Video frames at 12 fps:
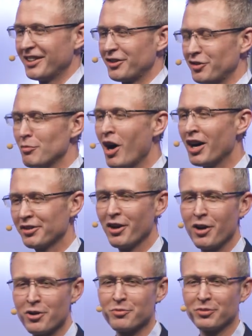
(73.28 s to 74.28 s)
smart
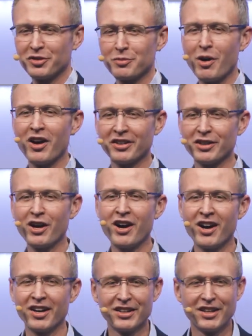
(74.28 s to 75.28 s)
home, smart
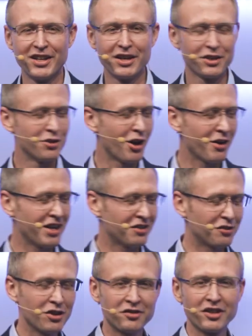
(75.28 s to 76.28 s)
car. You know,
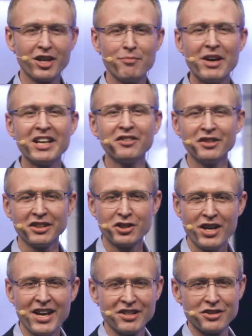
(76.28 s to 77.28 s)
it's just an amazing
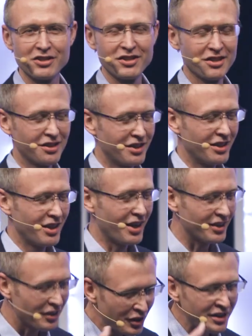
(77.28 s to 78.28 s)
change.
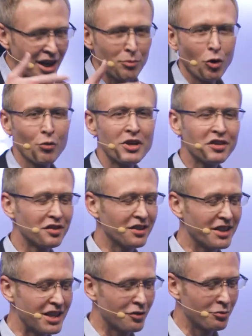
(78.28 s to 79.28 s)
And I think now more
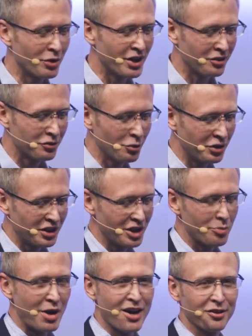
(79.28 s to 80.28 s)
recently even we are talking
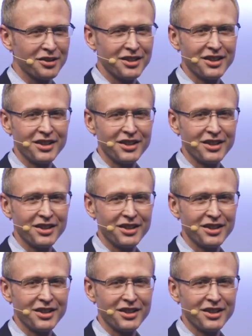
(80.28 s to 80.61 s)
about